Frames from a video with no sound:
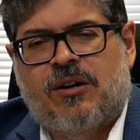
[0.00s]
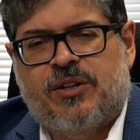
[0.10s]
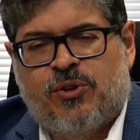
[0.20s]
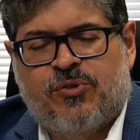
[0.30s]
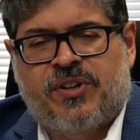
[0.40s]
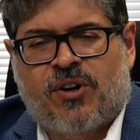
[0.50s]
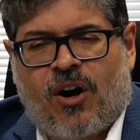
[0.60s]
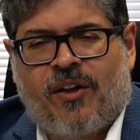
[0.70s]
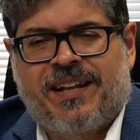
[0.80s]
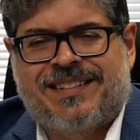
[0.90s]
using
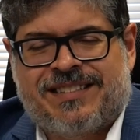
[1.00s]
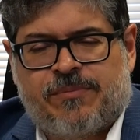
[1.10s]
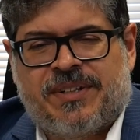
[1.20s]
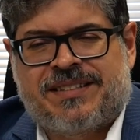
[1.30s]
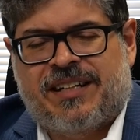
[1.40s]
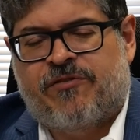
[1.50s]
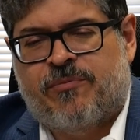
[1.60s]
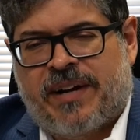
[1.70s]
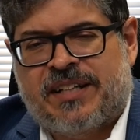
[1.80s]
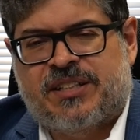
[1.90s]
all the exhibits and
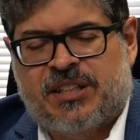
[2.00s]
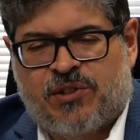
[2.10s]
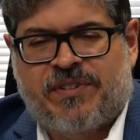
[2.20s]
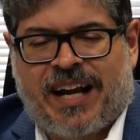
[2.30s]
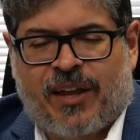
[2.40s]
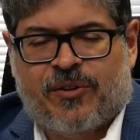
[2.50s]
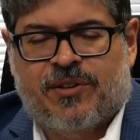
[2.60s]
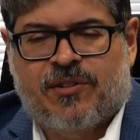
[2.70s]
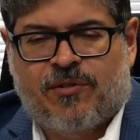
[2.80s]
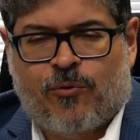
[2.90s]
information you've
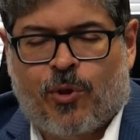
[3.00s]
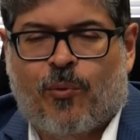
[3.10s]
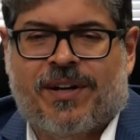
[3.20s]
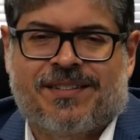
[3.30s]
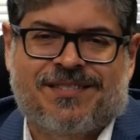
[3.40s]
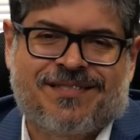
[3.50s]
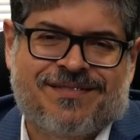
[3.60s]
gathered for the witness.